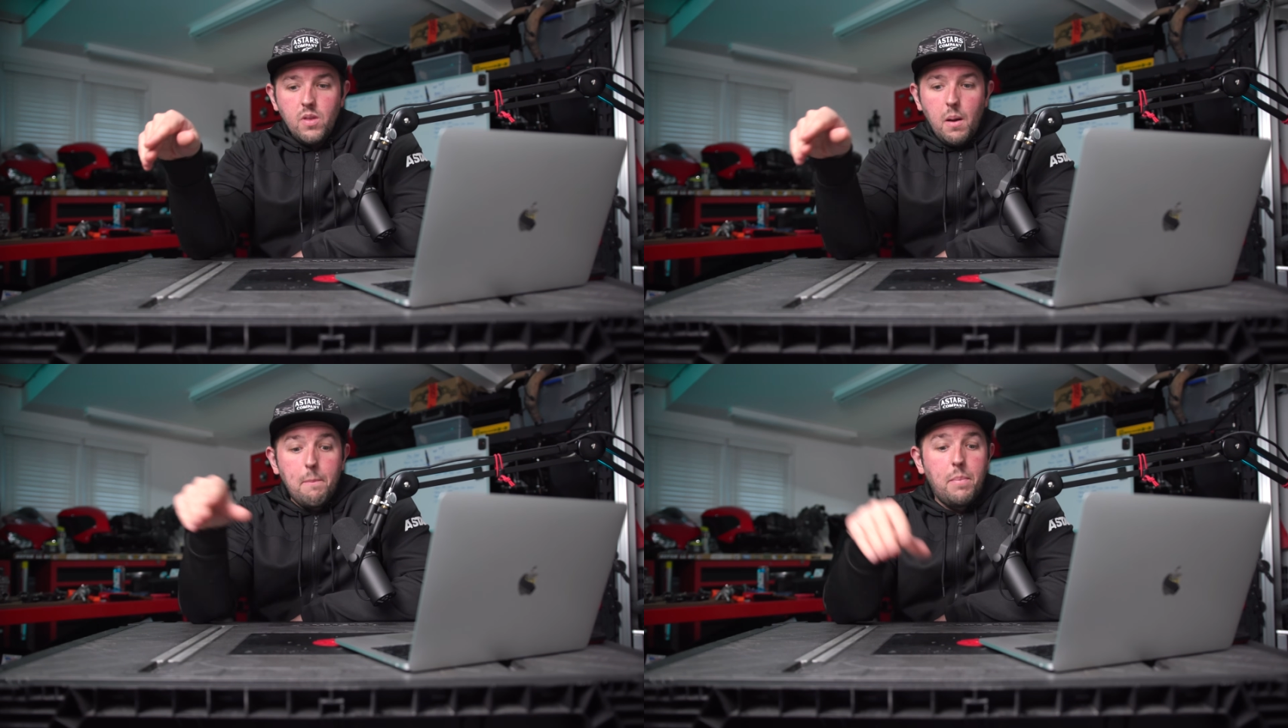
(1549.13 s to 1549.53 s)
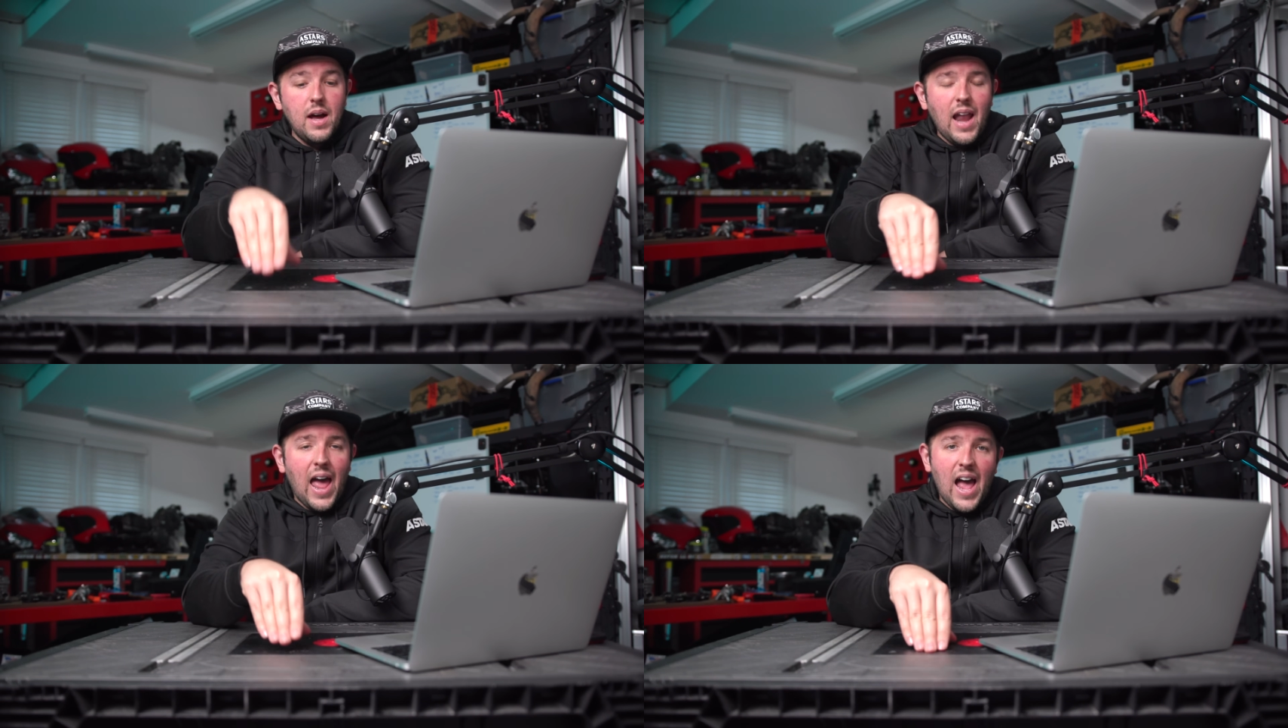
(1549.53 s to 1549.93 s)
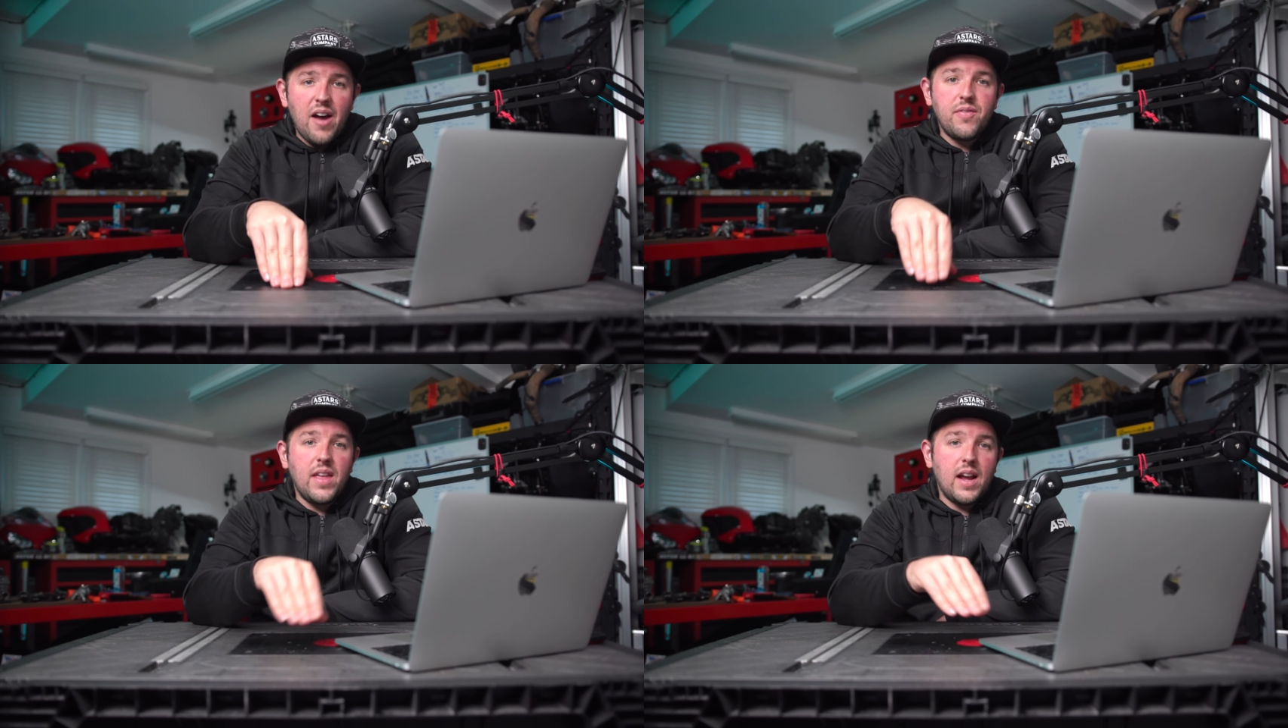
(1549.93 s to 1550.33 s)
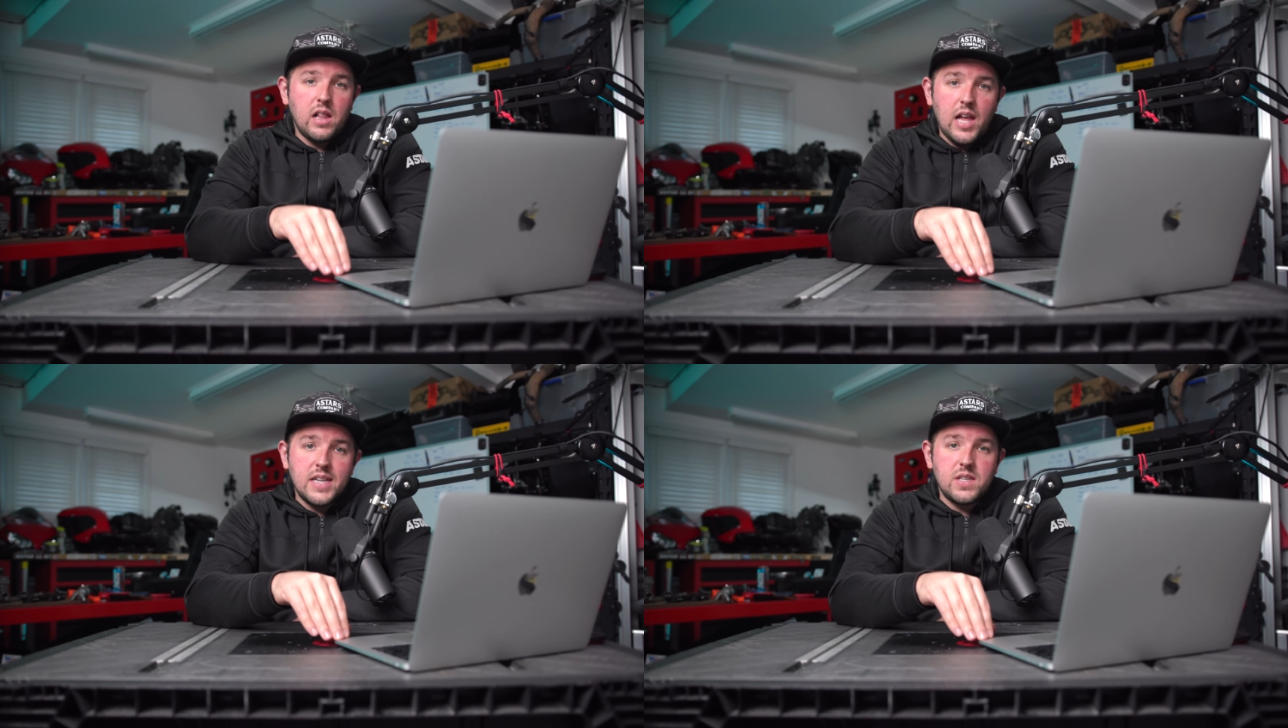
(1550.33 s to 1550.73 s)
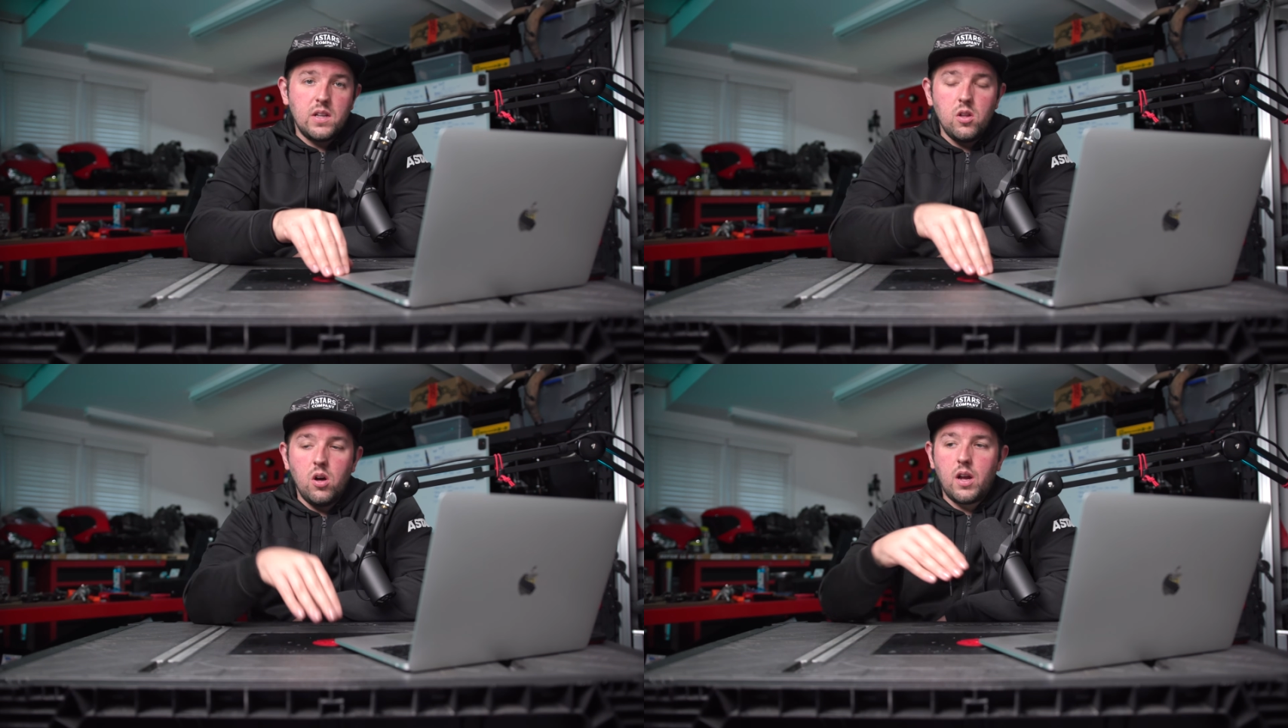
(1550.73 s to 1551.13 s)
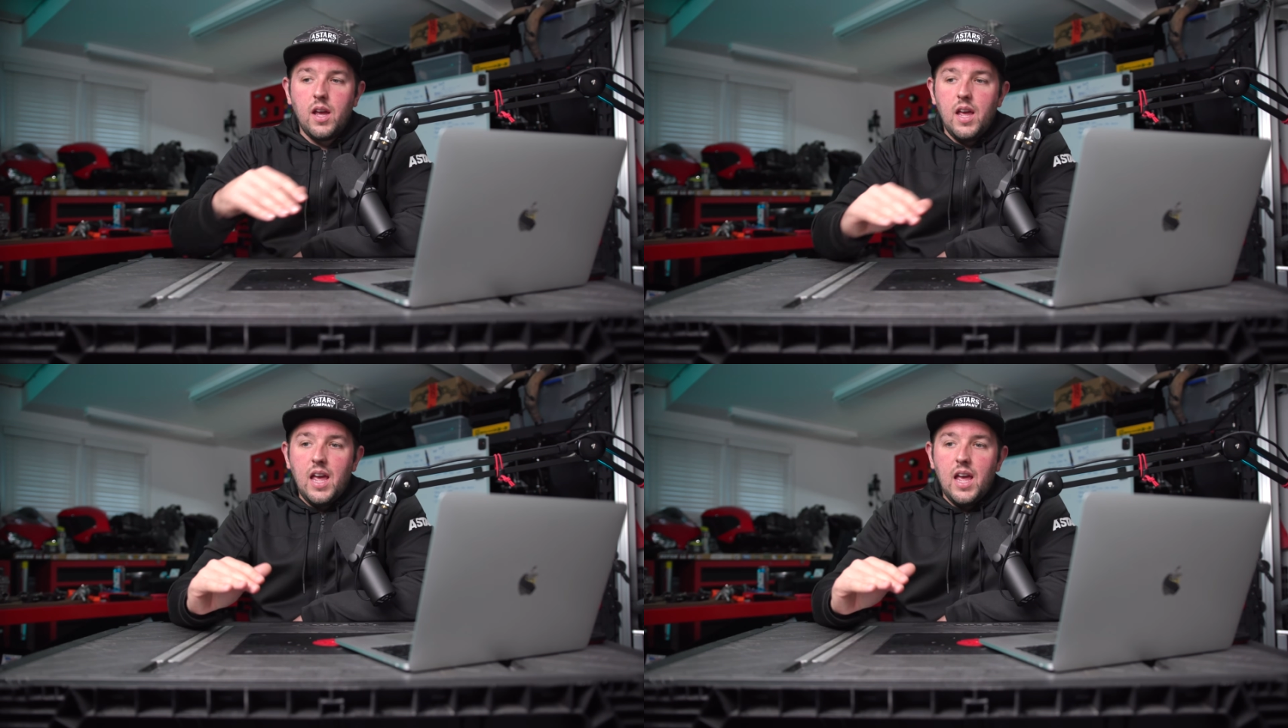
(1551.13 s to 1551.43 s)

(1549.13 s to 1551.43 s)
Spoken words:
but have that classic look.